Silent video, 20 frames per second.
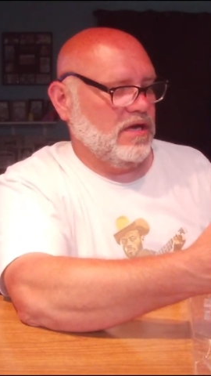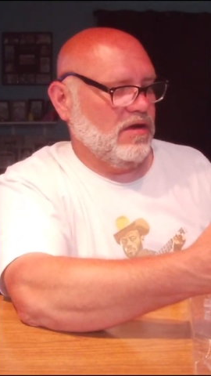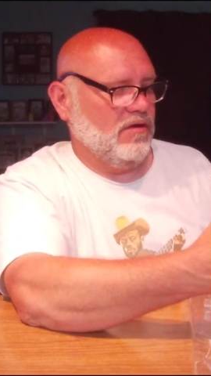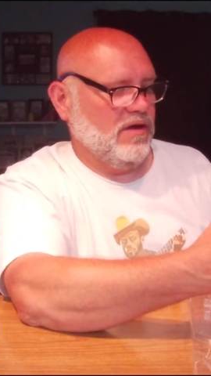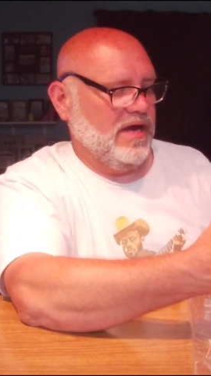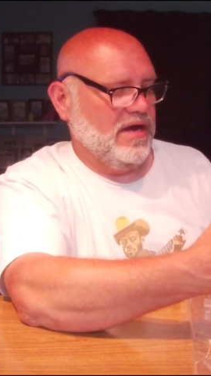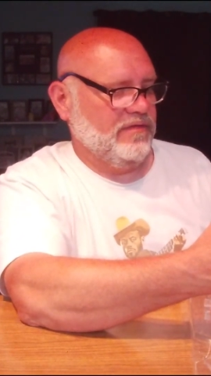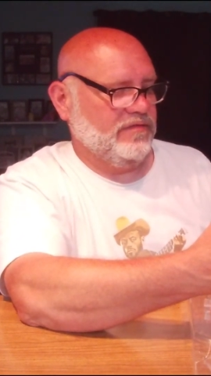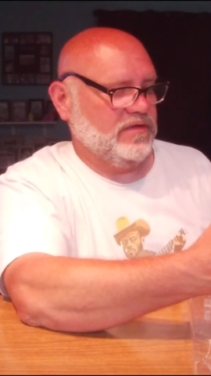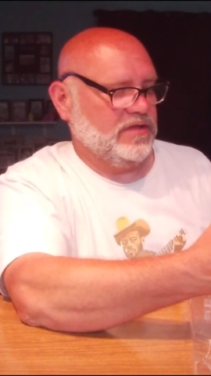
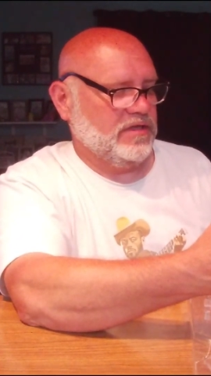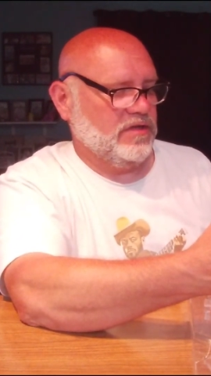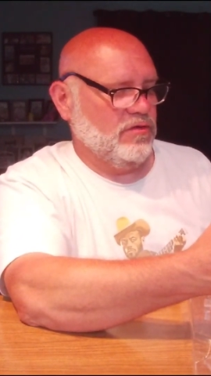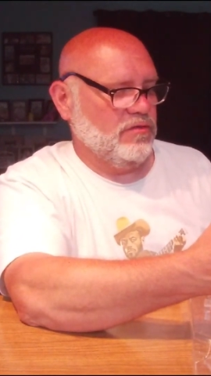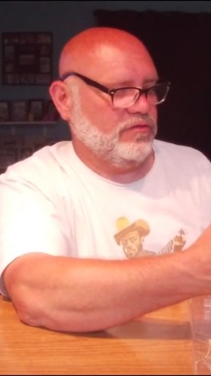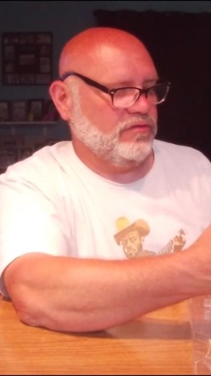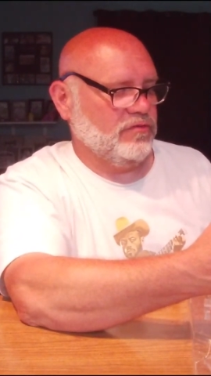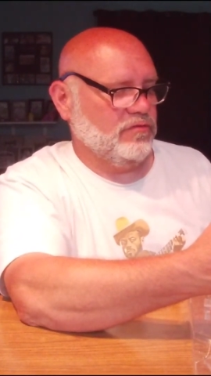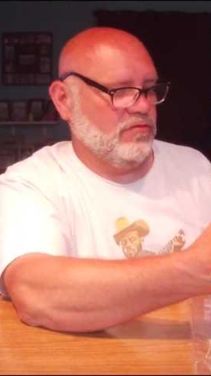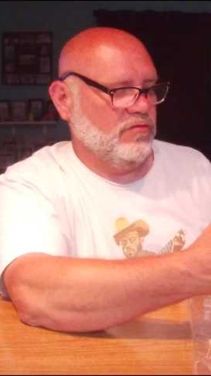I'll have to
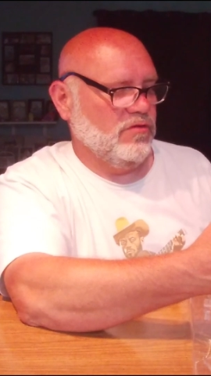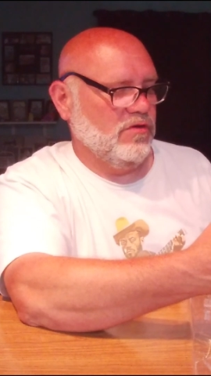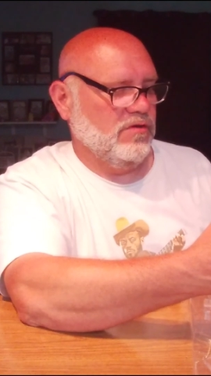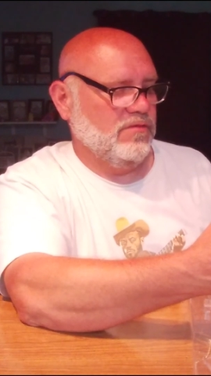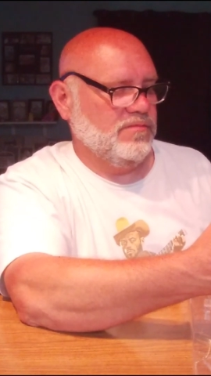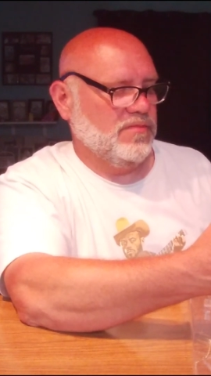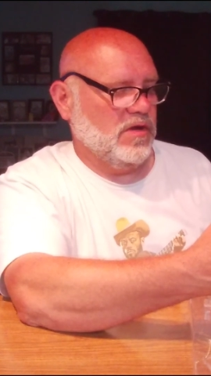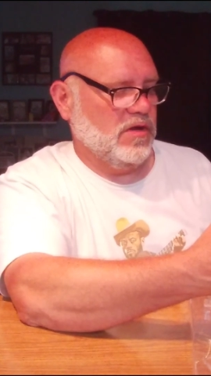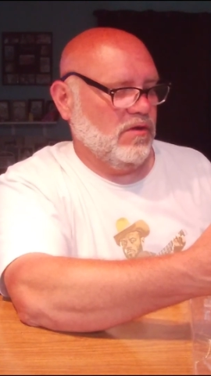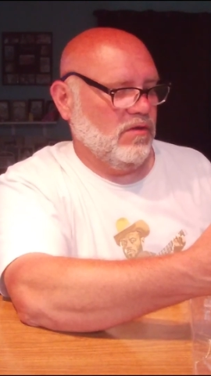go
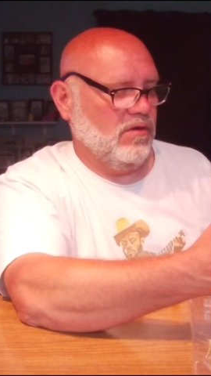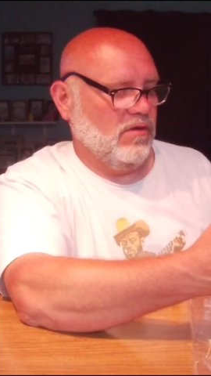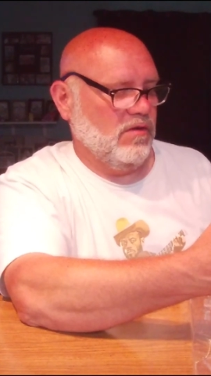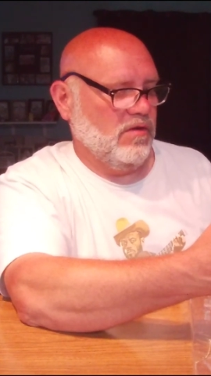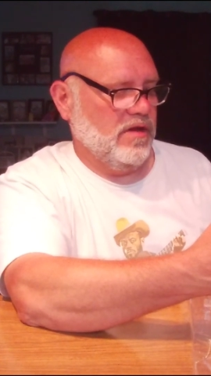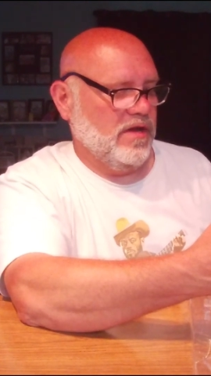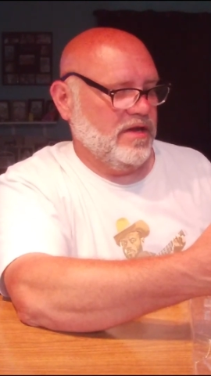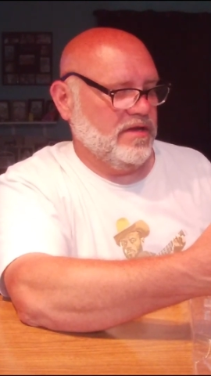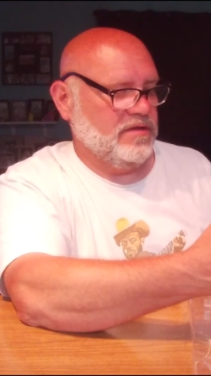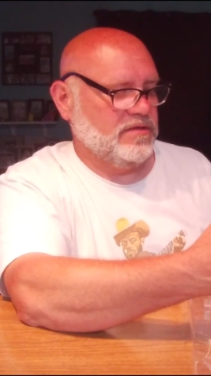through them
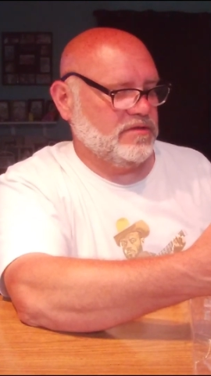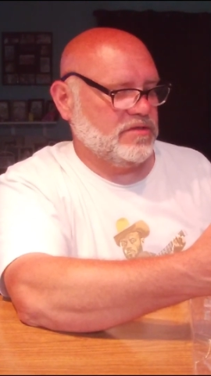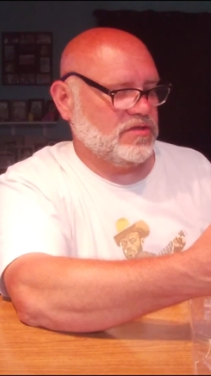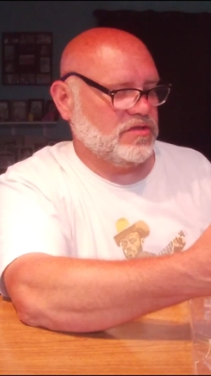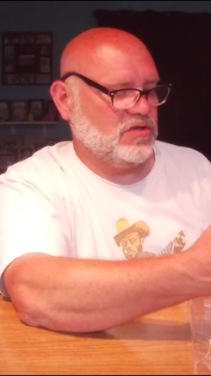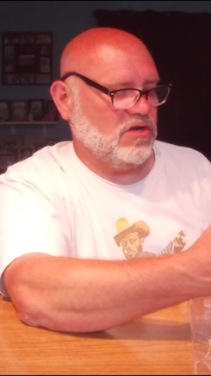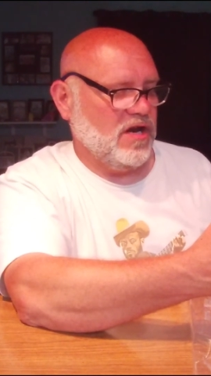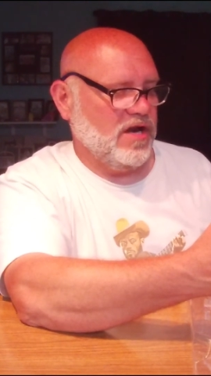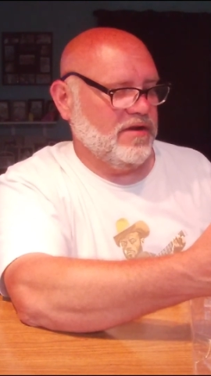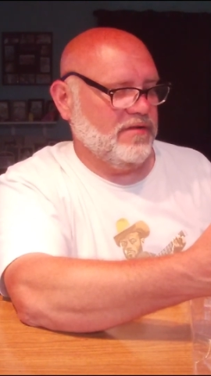
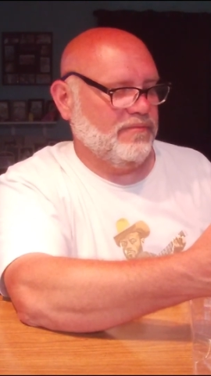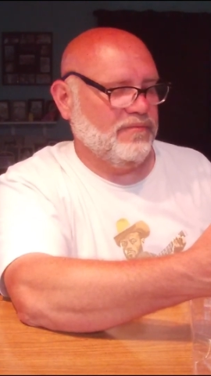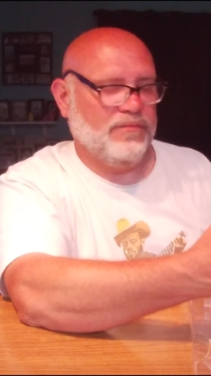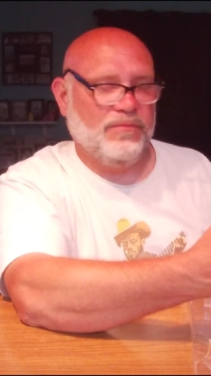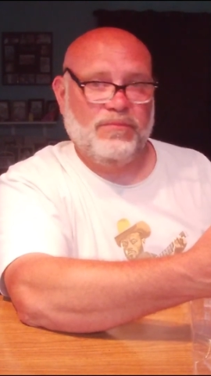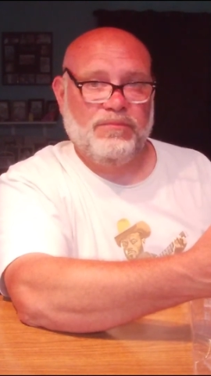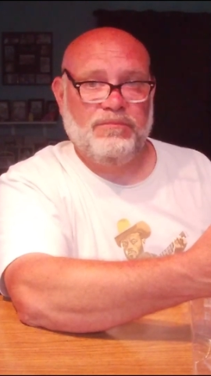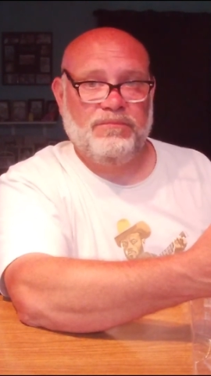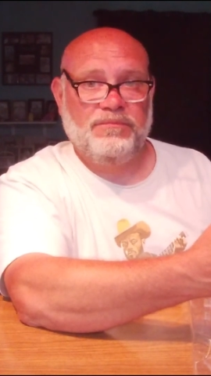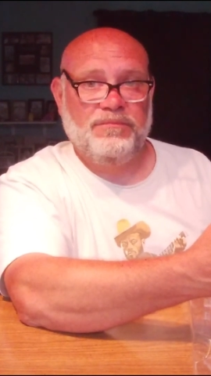and try to